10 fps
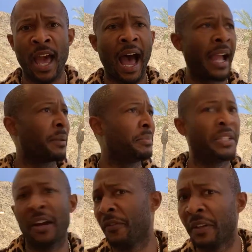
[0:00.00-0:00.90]
I am
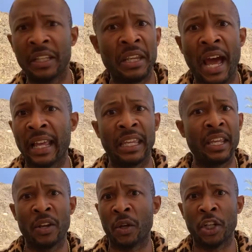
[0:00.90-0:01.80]
definitely not
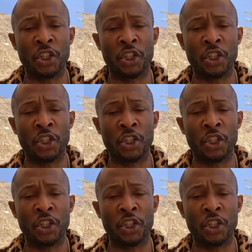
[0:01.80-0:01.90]
getting on a